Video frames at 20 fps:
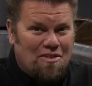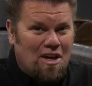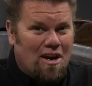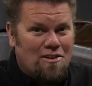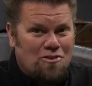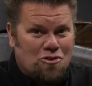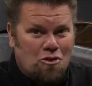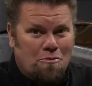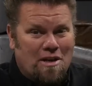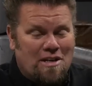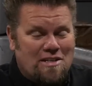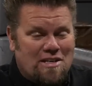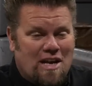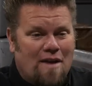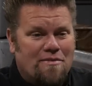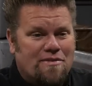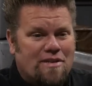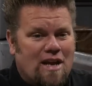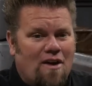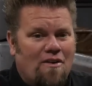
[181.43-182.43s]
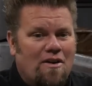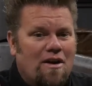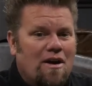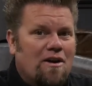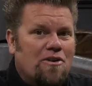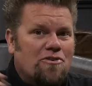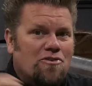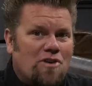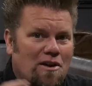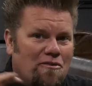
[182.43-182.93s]
done it so many times now,
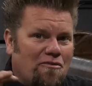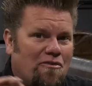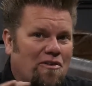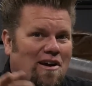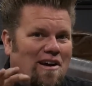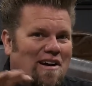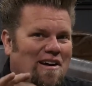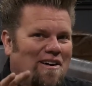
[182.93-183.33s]
trying to figure